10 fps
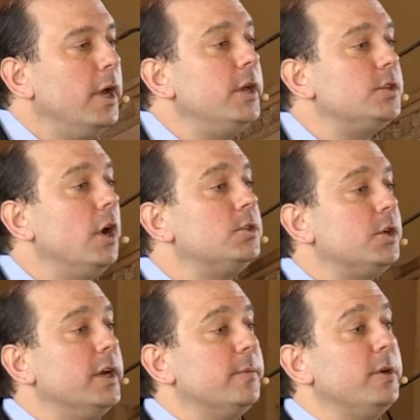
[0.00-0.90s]
Is it,
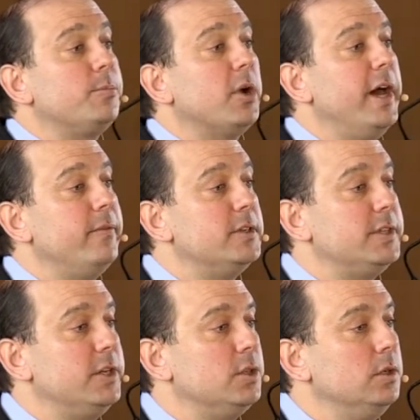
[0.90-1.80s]
so you're talking about
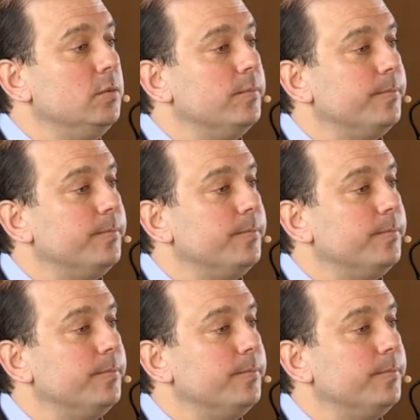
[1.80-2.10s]
privatization?